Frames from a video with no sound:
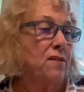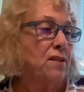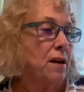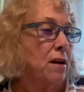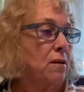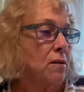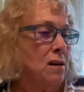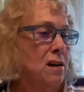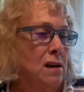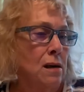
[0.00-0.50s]

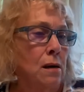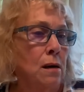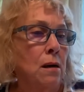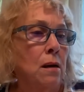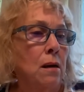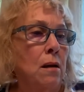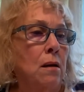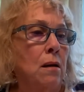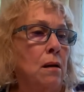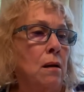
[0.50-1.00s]
how,
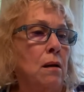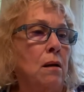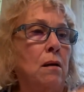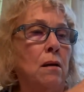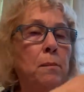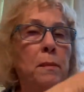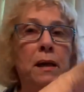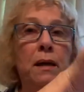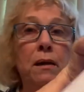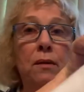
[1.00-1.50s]

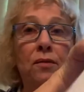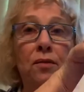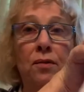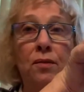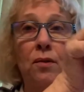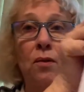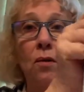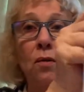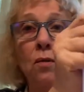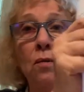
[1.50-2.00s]
I mean, it's
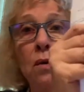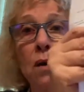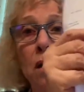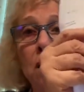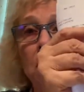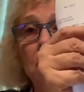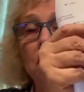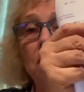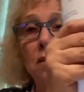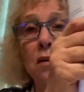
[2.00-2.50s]
so, this is a